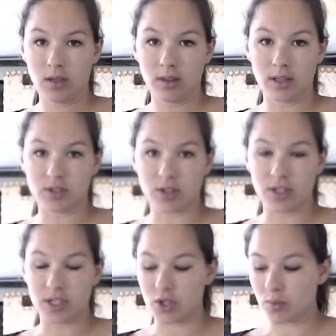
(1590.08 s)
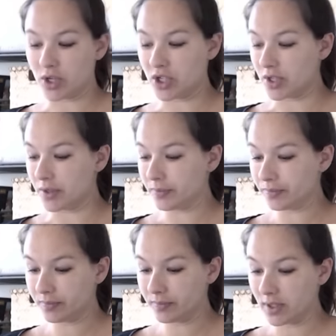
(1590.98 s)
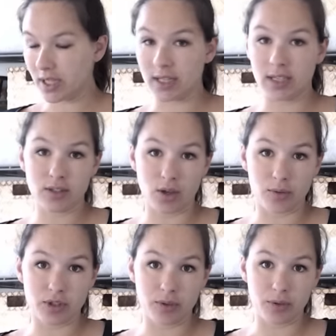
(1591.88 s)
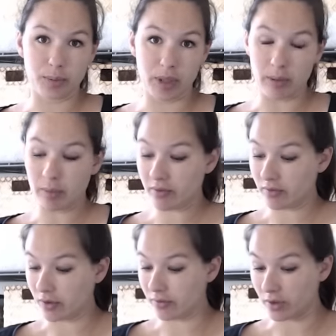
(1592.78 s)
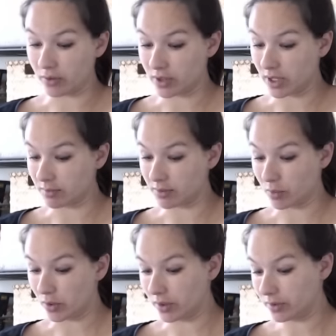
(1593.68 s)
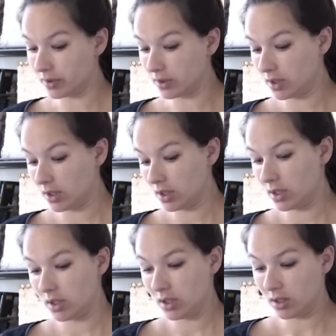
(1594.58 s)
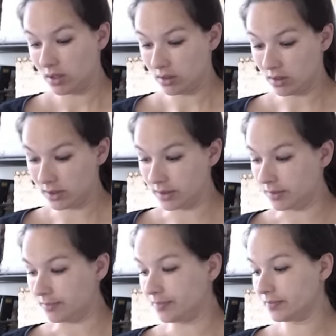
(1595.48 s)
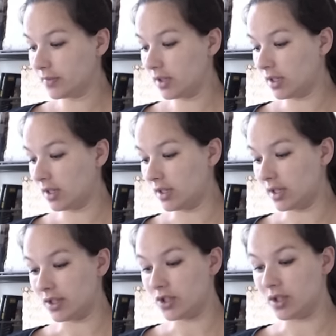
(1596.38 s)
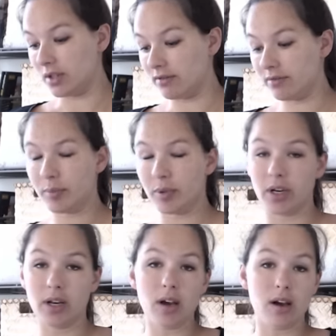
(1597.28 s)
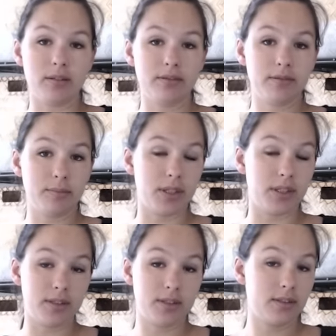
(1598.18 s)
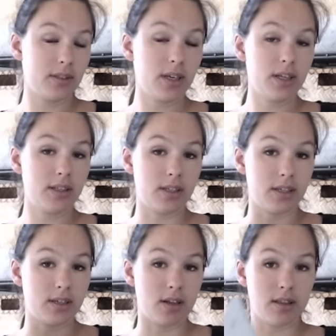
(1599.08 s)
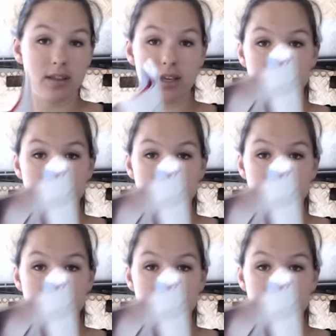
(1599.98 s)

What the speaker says: that's our dishwasher, and it's going to beep for a few times more. And I should have put it off, but I did not think